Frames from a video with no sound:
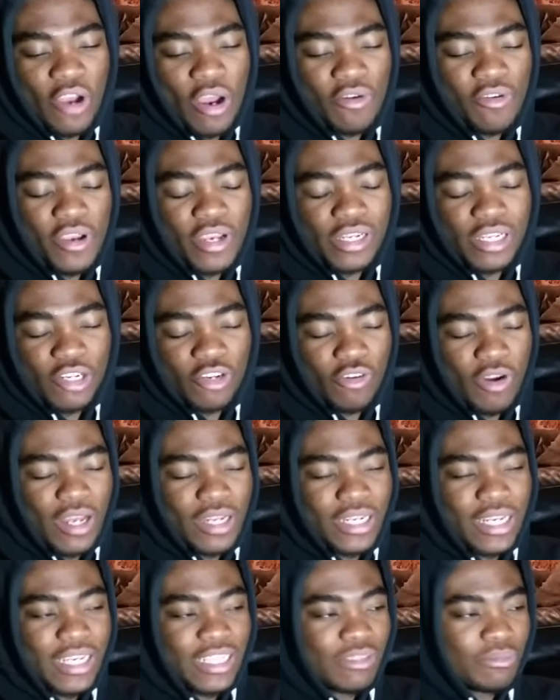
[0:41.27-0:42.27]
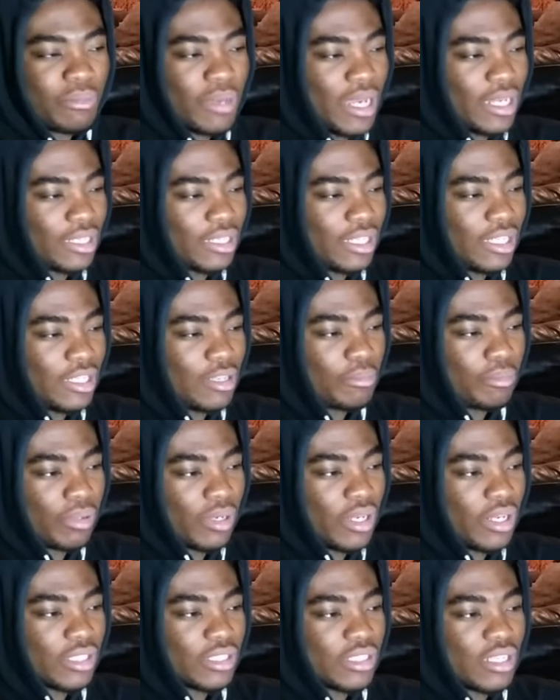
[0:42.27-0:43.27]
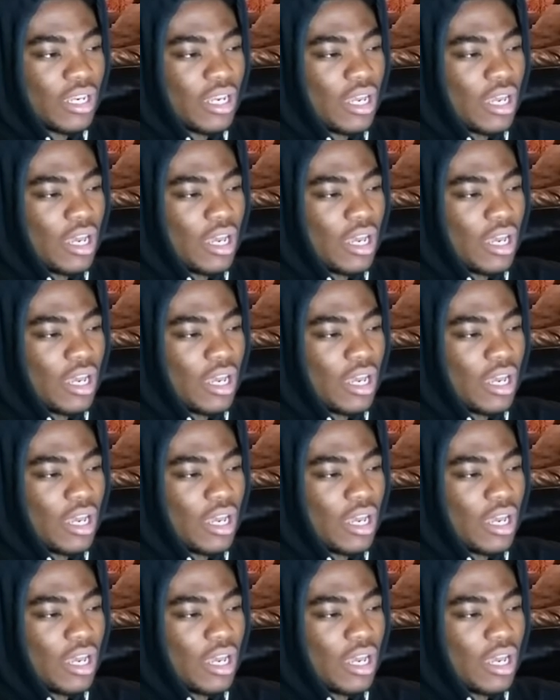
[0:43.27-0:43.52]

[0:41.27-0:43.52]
Ariana Grande's medley plus